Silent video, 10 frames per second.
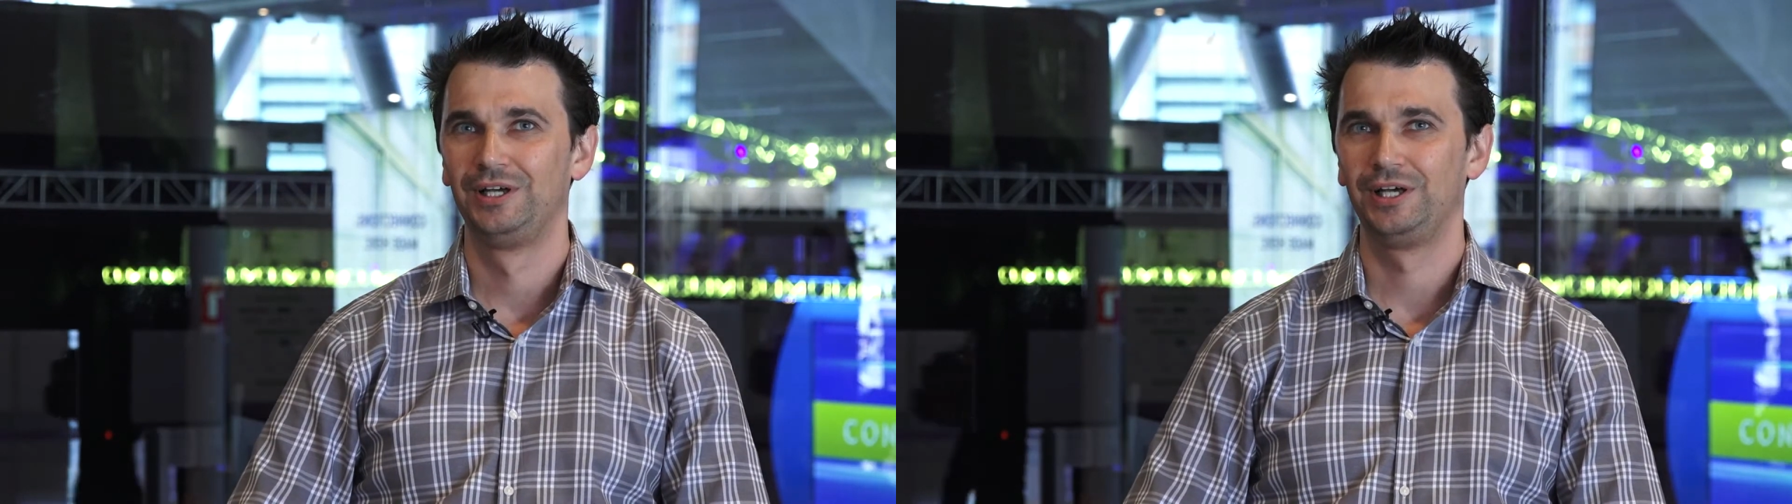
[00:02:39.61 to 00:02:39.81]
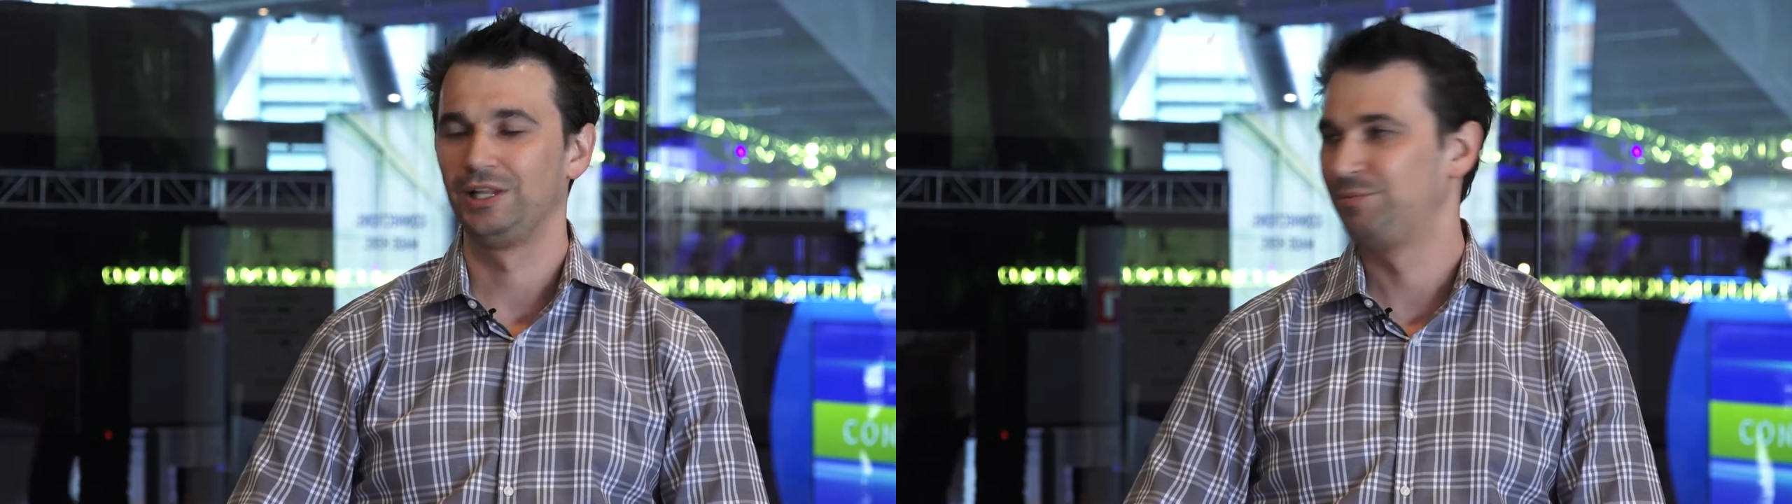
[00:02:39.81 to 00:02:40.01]

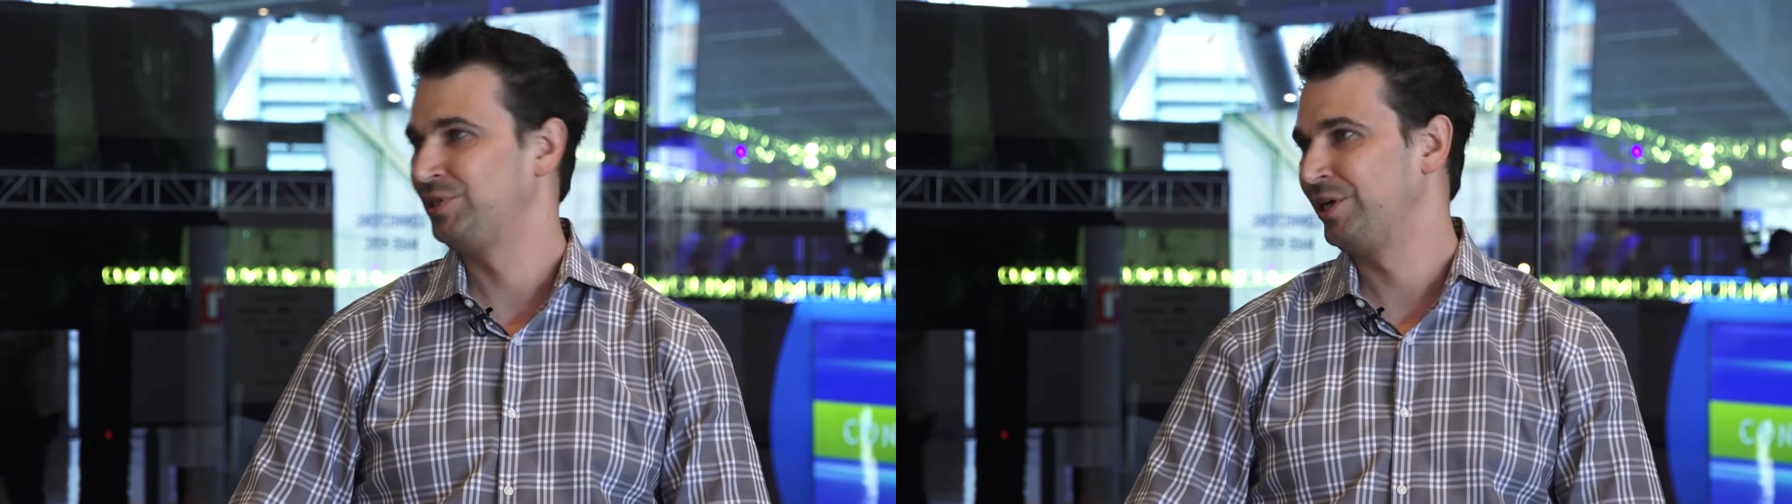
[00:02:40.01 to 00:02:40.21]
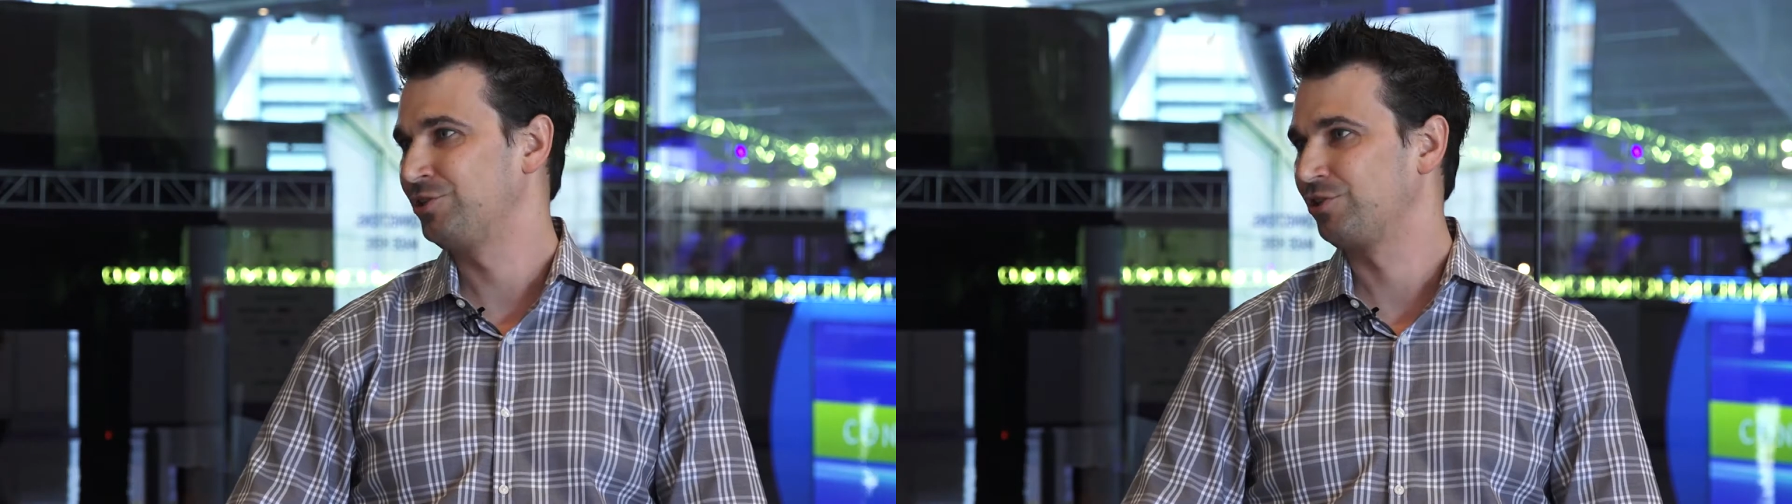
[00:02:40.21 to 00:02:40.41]

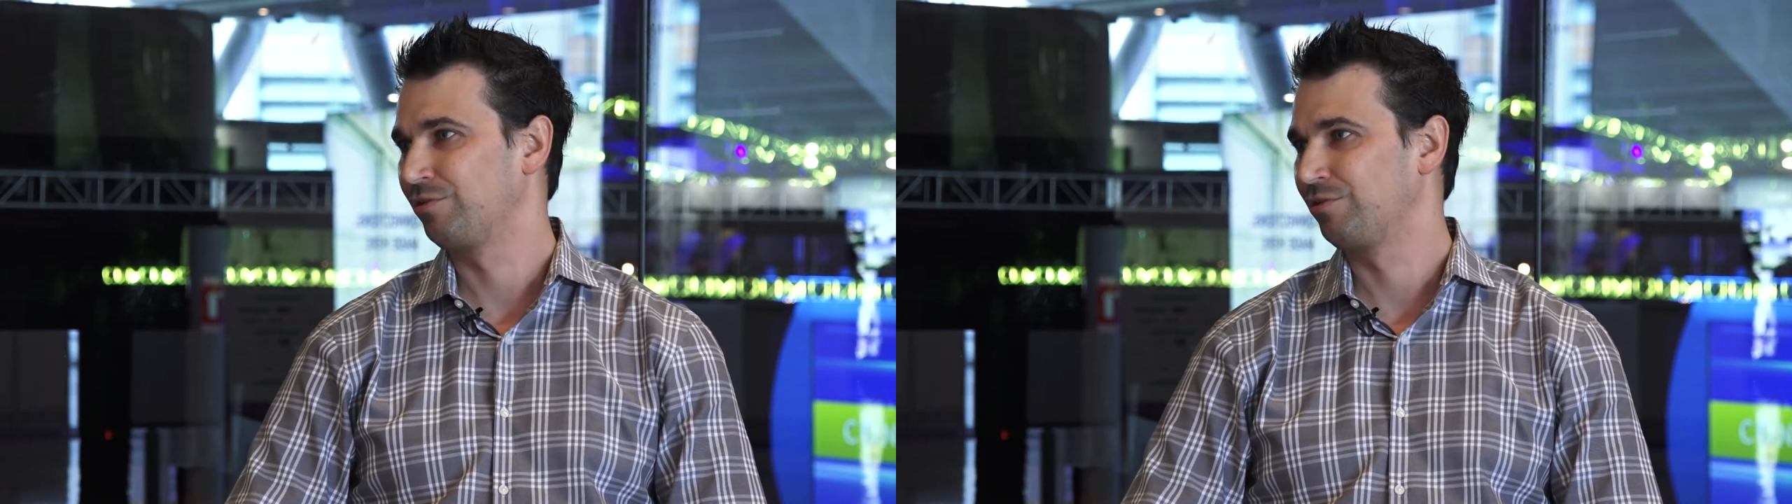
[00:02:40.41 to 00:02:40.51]
elimination